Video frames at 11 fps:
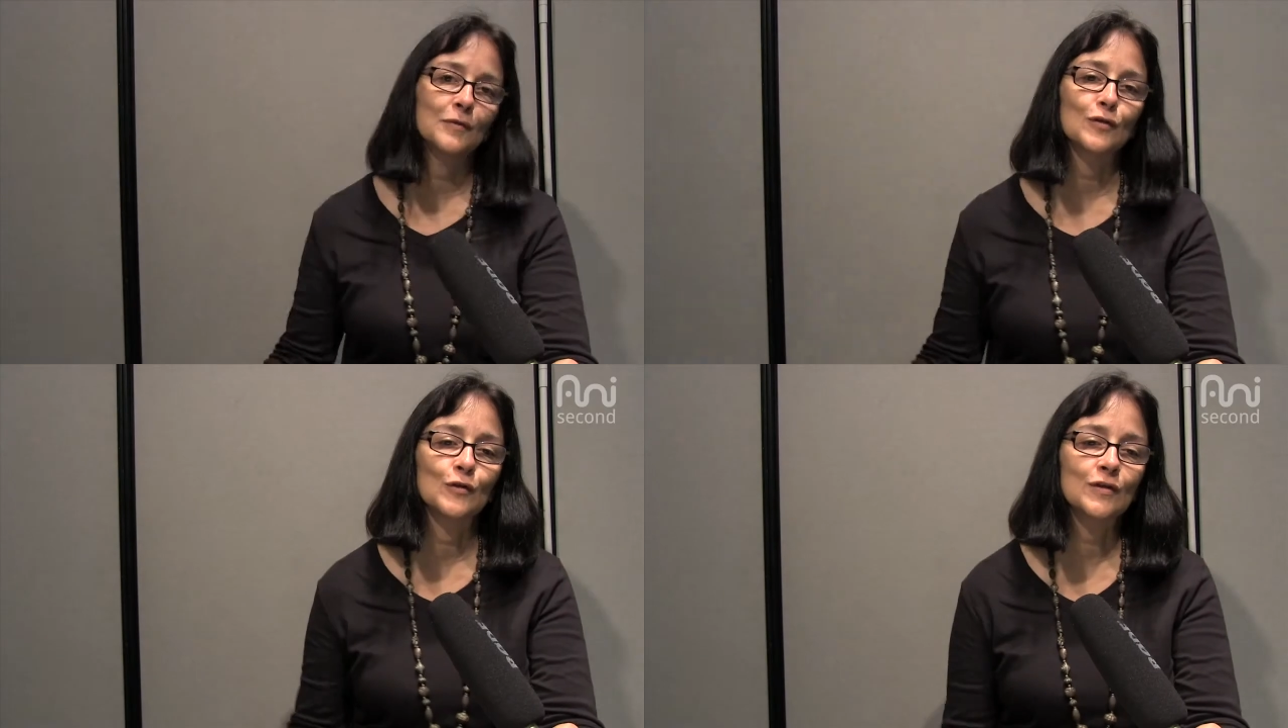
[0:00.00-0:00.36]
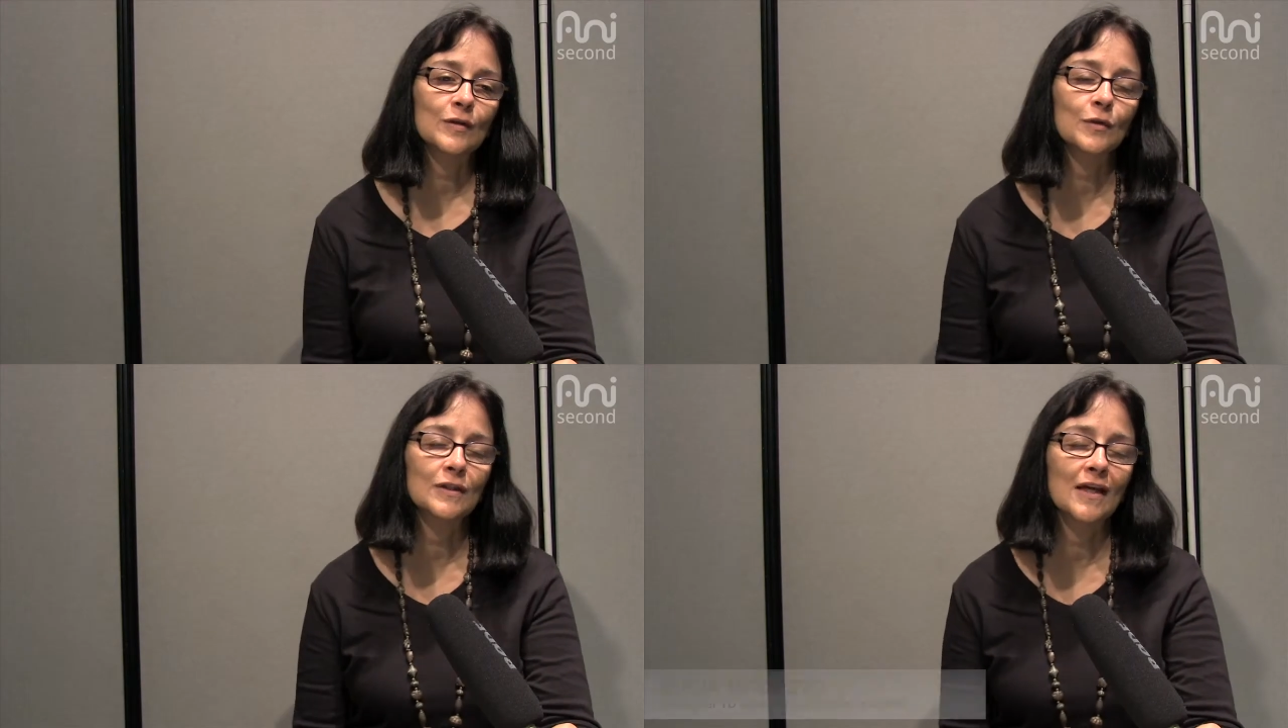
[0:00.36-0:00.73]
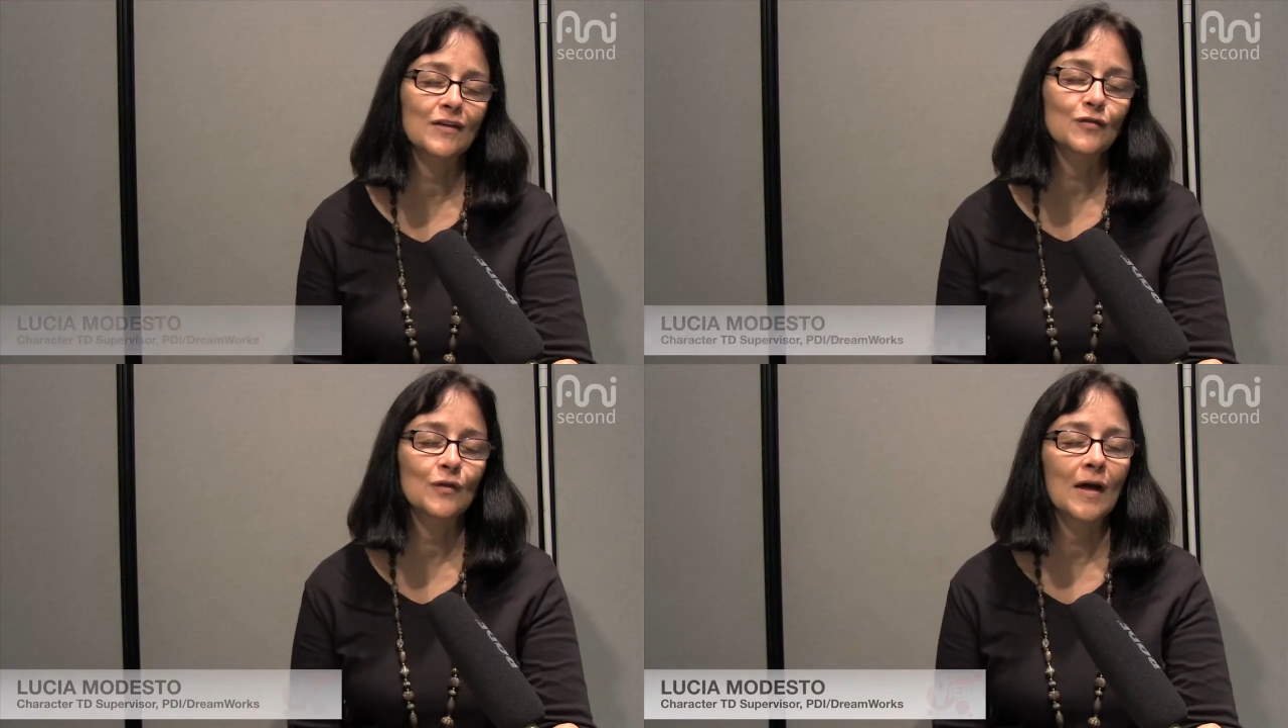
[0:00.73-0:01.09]
is Lucia
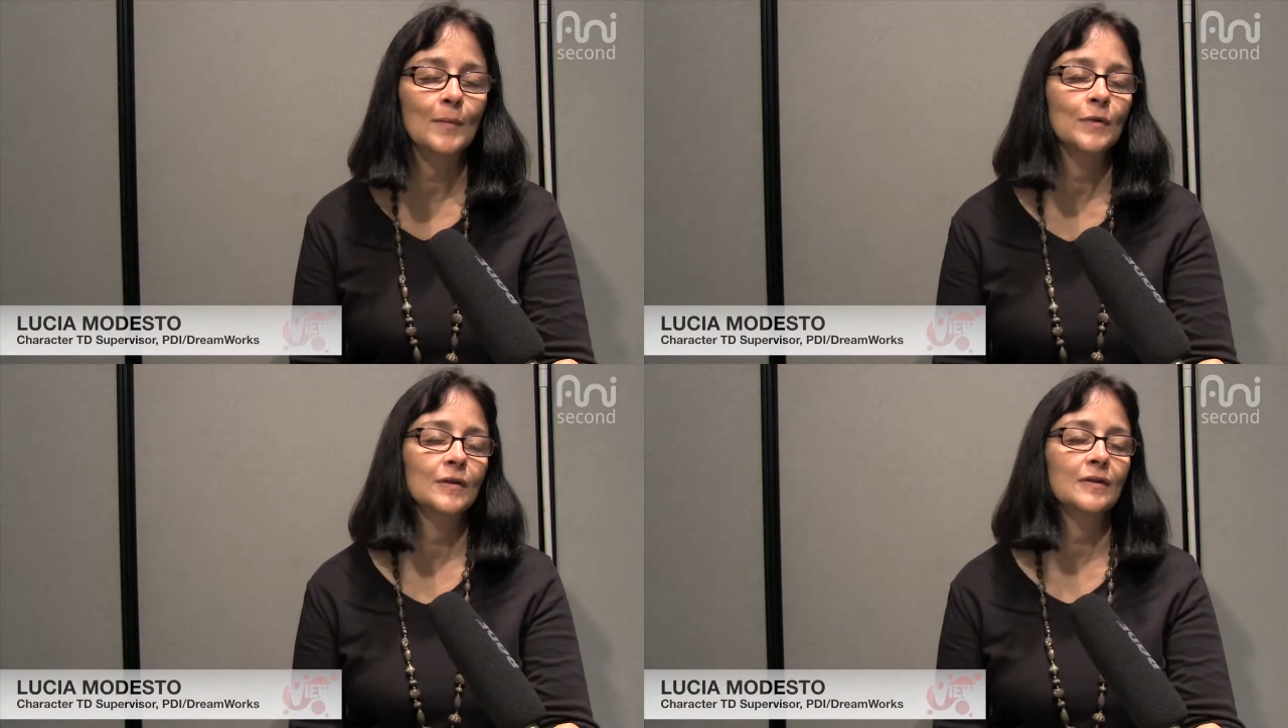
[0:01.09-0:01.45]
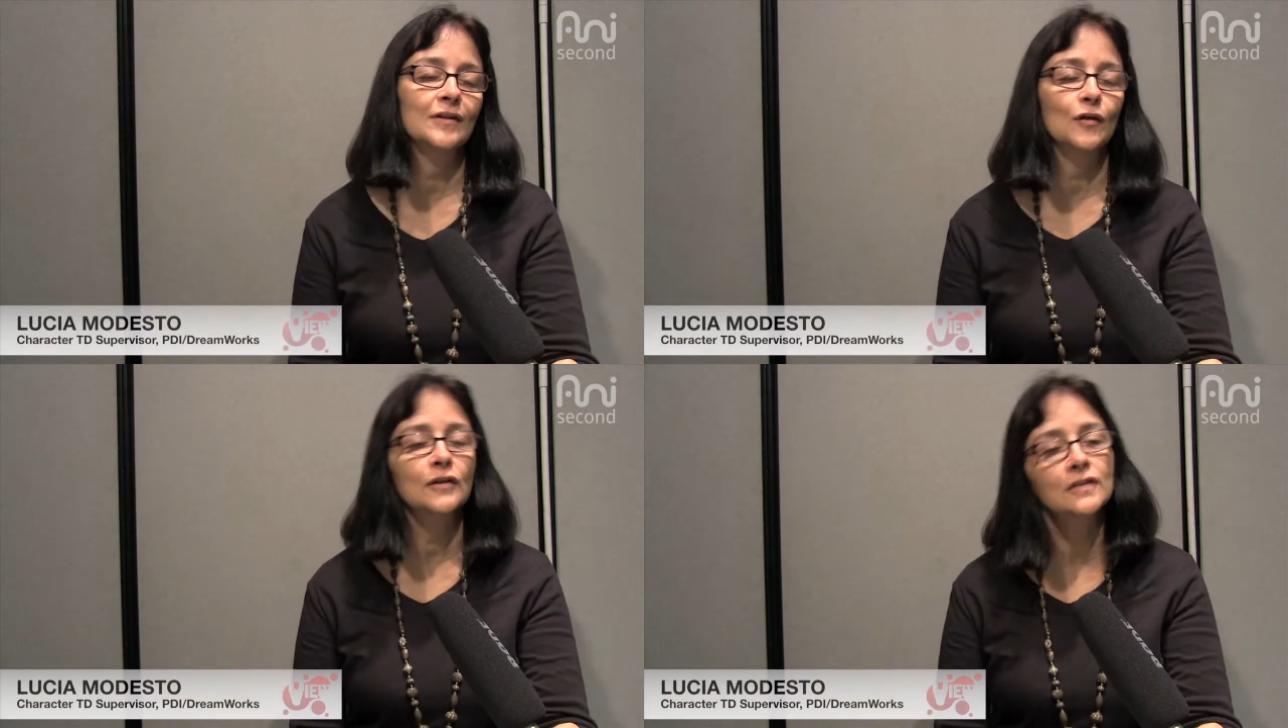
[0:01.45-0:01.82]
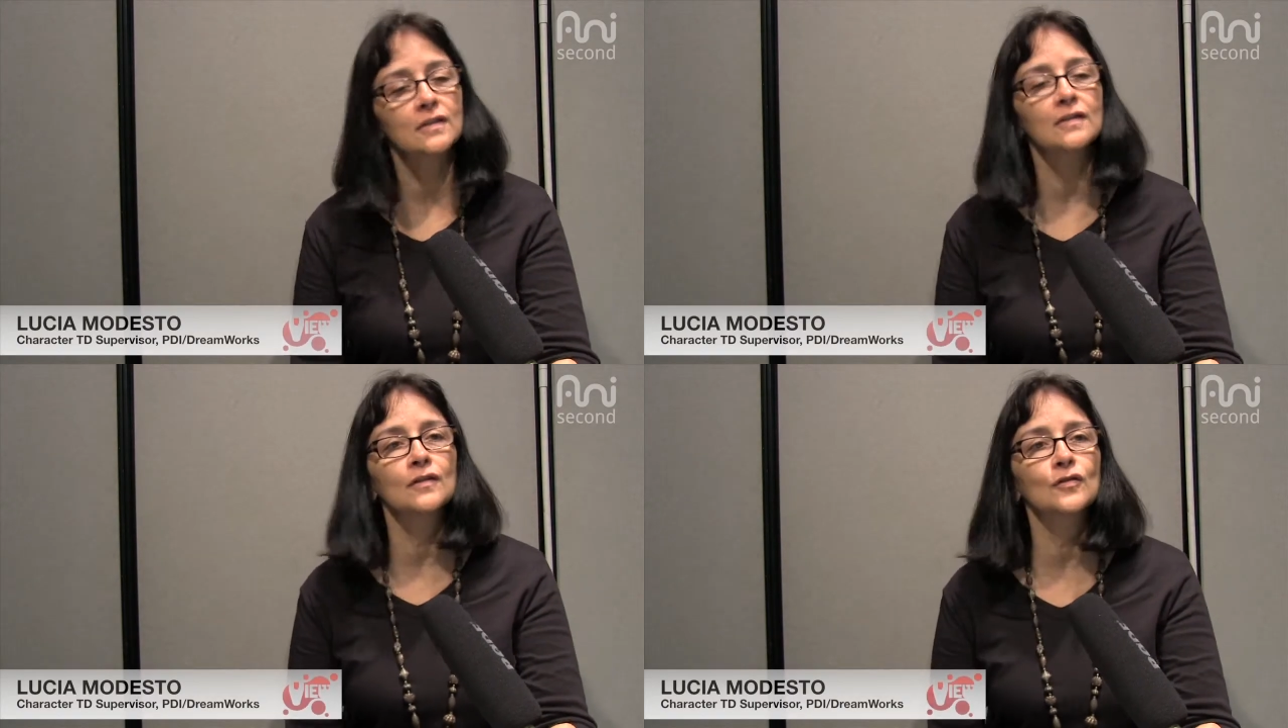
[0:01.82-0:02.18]
Modesto. I'm a character
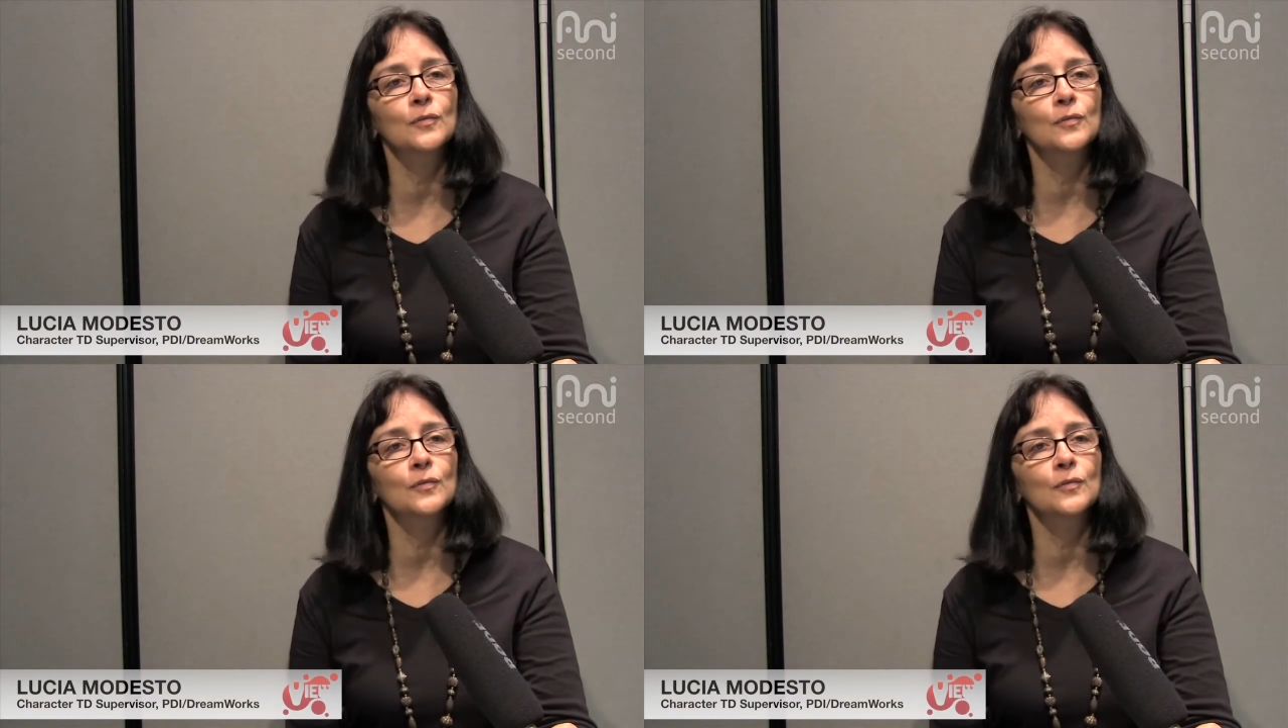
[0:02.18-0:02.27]
TD